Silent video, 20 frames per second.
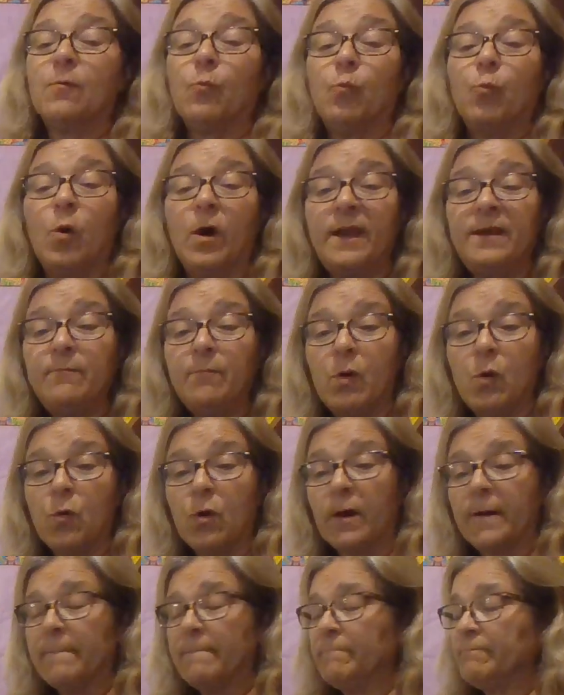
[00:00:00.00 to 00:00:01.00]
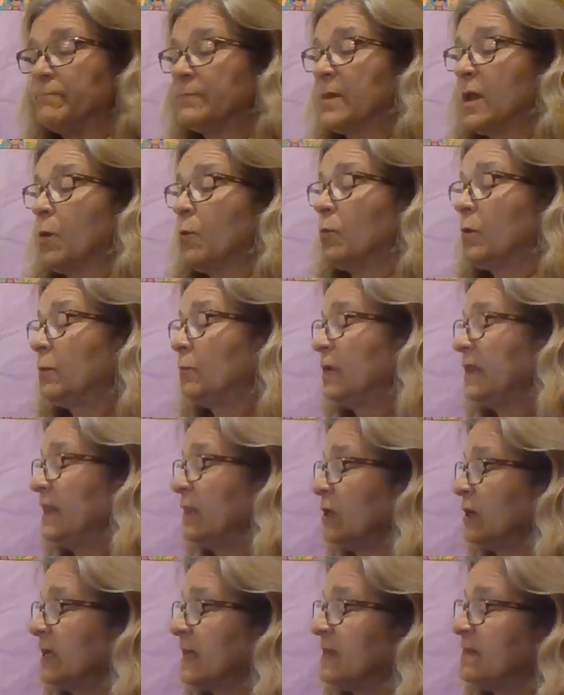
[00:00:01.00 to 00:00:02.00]
One more. When we
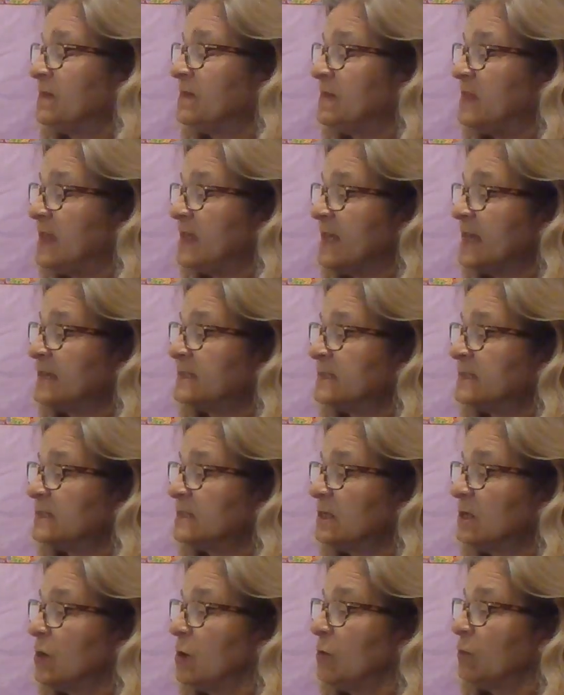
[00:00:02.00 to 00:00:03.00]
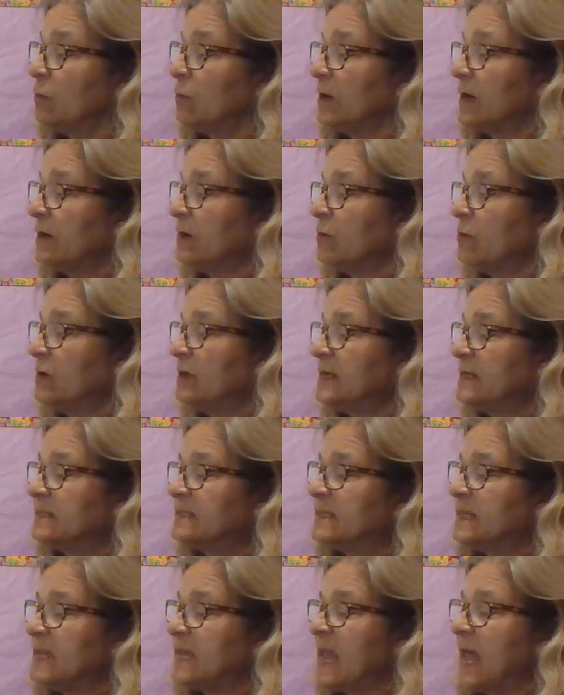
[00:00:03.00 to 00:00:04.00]
look at this, we're going to
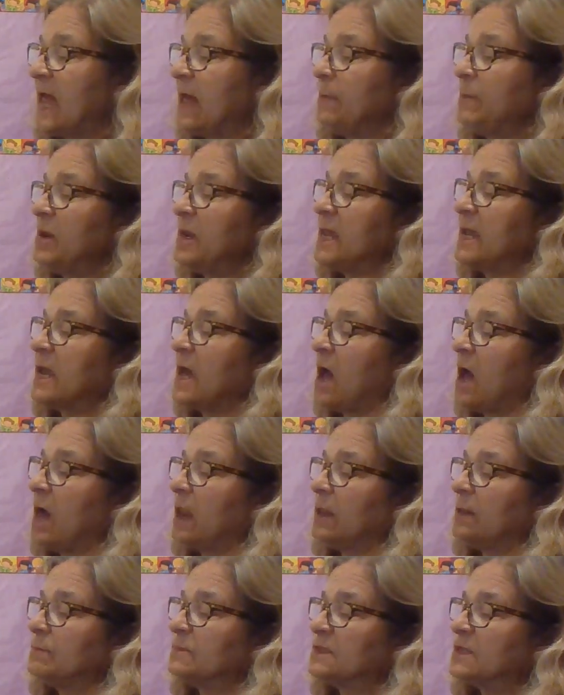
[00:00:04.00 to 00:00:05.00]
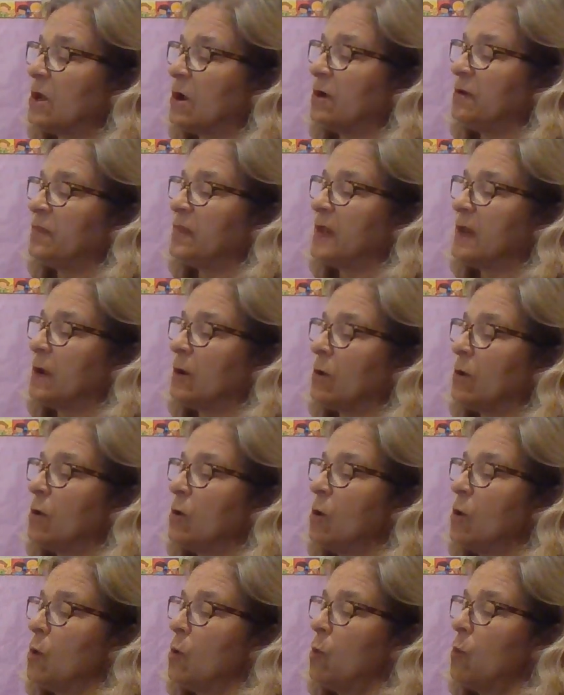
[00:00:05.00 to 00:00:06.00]
see how many columns are there.
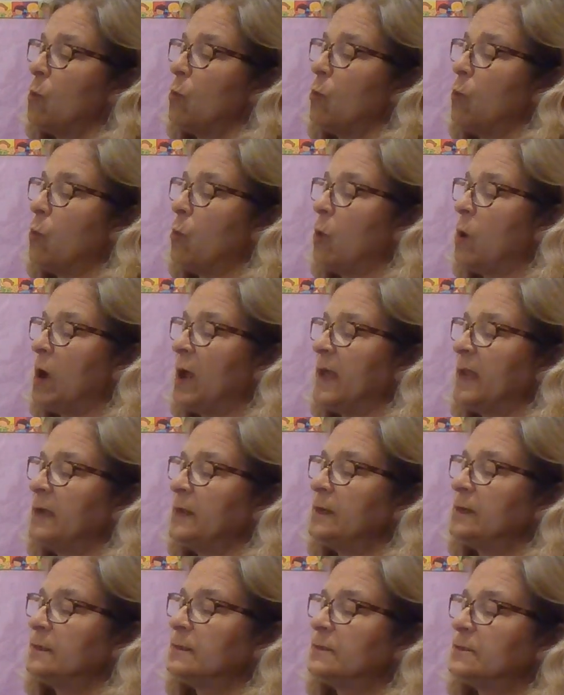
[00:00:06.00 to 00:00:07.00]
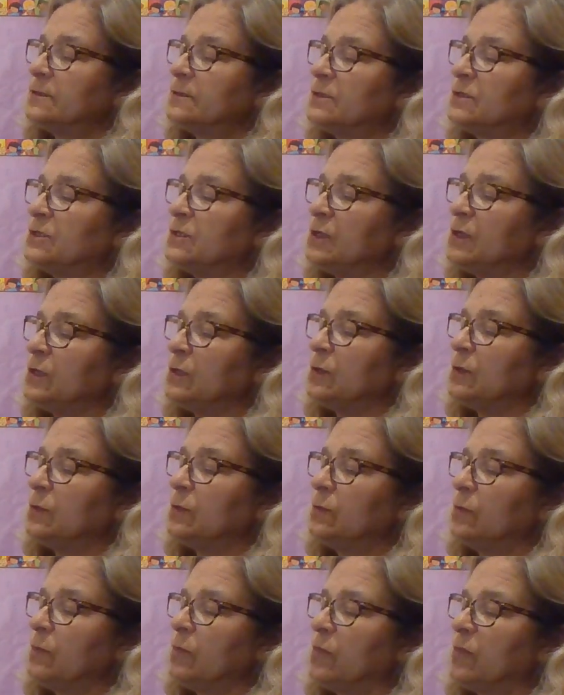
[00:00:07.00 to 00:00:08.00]
1,
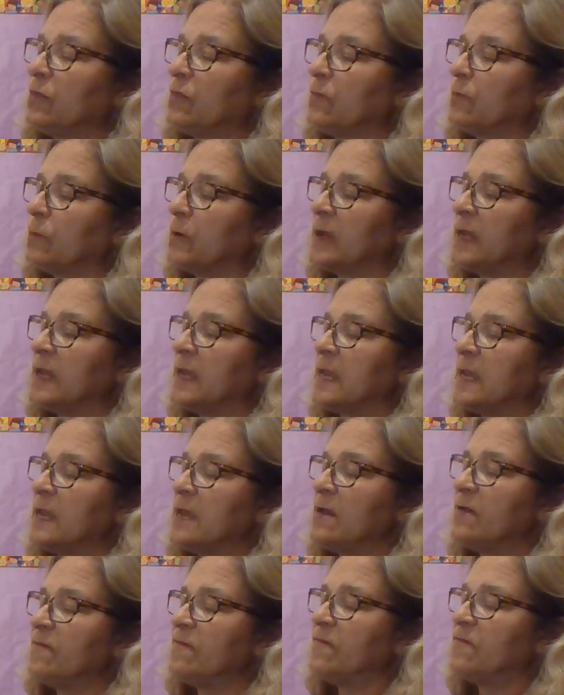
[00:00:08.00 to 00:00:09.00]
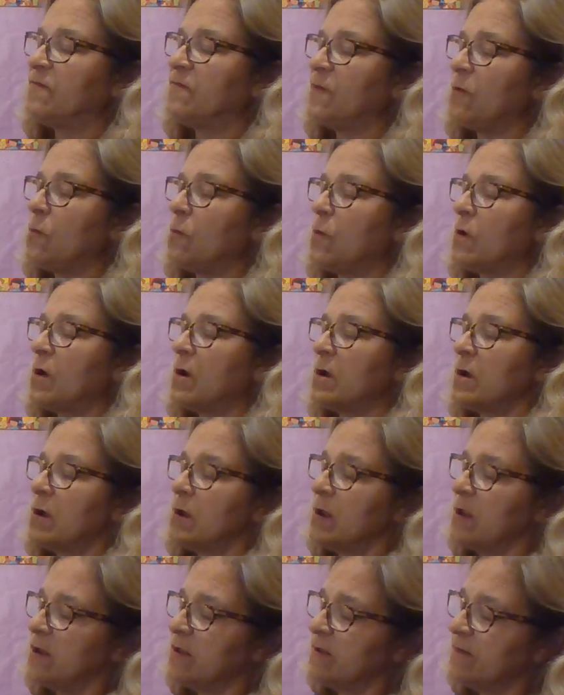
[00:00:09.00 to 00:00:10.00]
2, 3, 4,
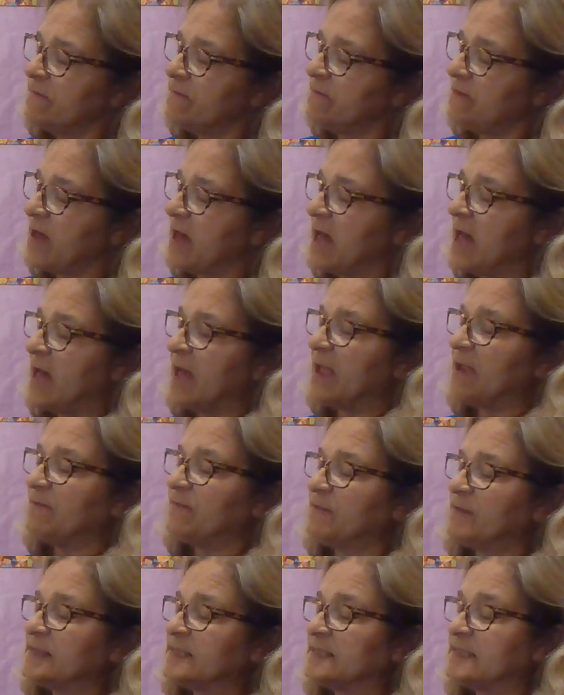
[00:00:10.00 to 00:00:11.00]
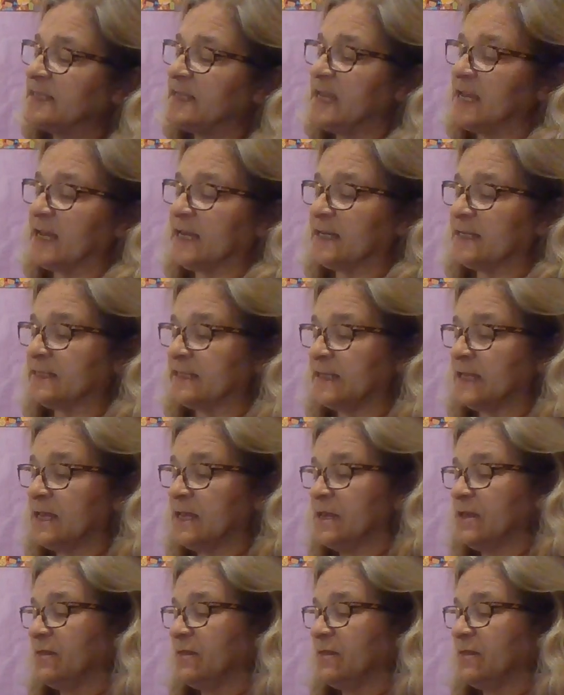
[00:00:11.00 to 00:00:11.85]
5, 6.